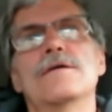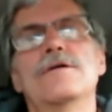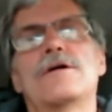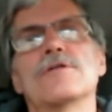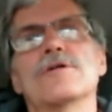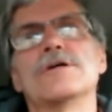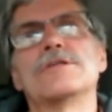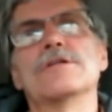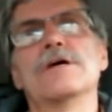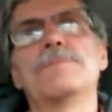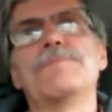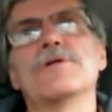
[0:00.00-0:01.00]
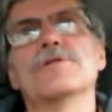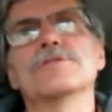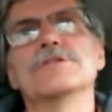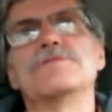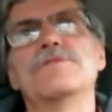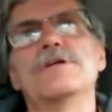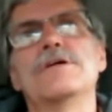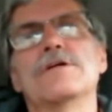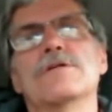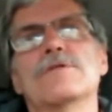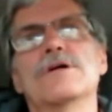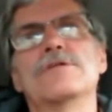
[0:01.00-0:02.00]
you can look at the link below this
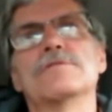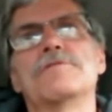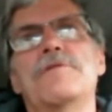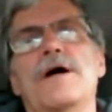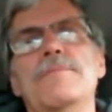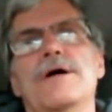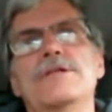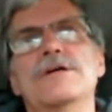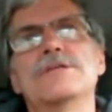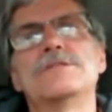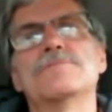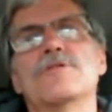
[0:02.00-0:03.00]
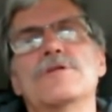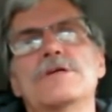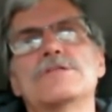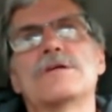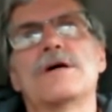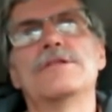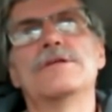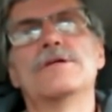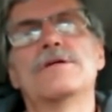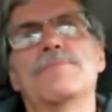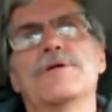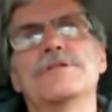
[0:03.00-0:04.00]
video and you'll find my testimonies that I
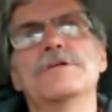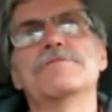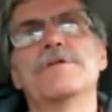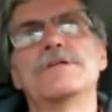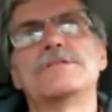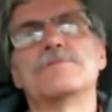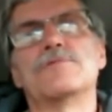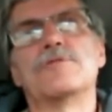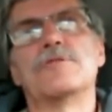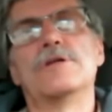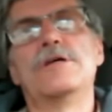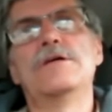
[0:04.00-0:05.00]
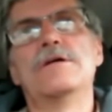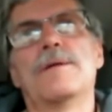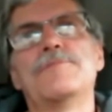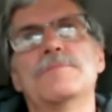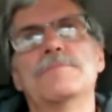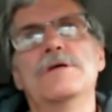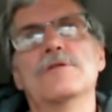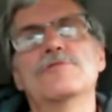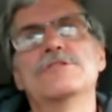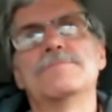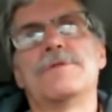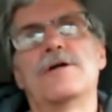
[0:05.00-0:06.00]
did about the events that were leading up to me
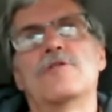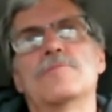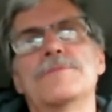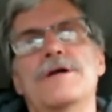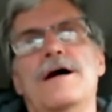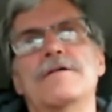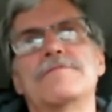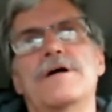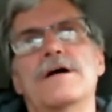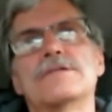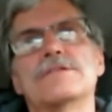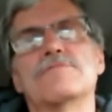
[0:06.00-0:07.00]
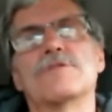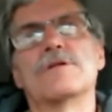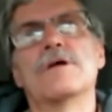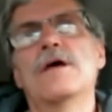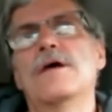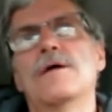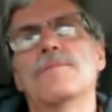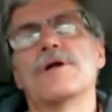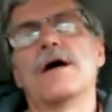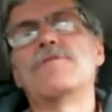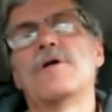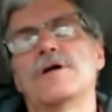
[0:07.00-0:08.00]
losing my home in Halifax and what
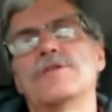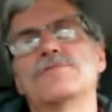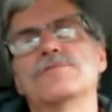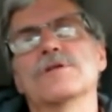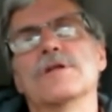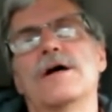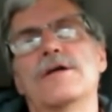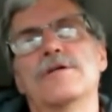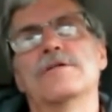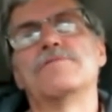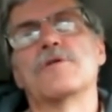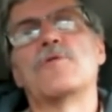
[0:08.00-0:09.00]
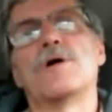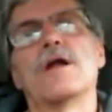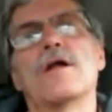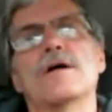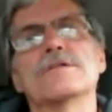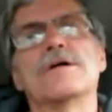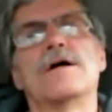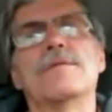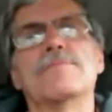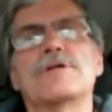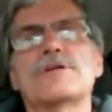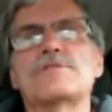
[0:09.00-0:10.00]
but I've gone through a lot of hell for quite a long
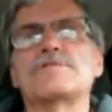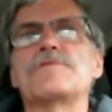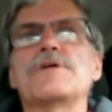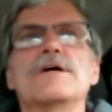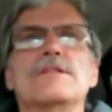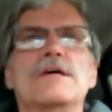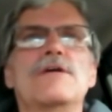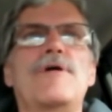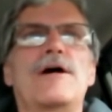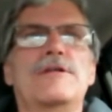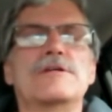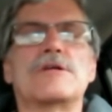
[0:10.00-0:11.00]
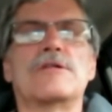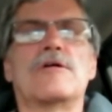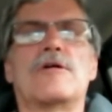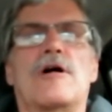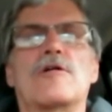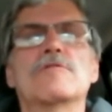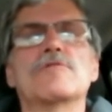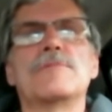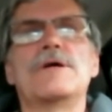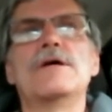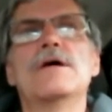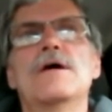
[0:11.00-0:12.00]
time because don't forget they ran this, their car over
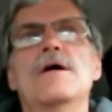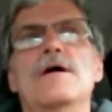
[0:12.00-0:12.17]
me